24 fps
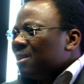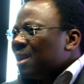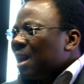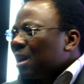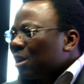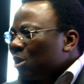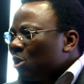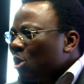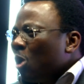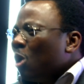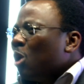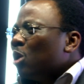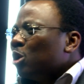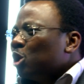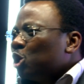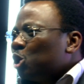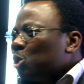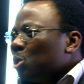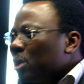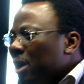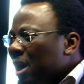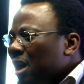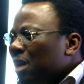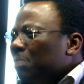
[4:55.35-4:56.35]
That
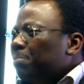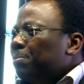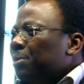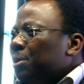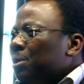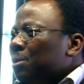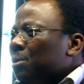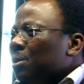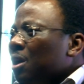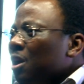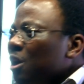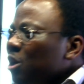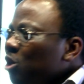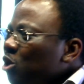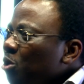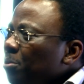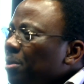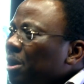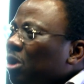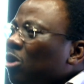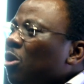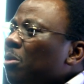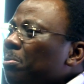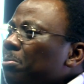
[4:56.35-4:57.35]
God should help you
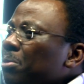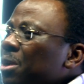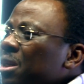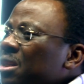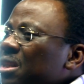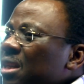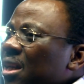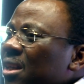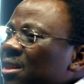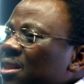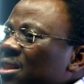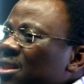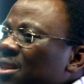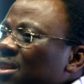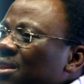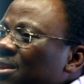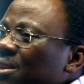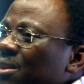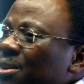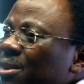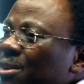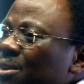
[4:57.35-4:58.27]
to be committed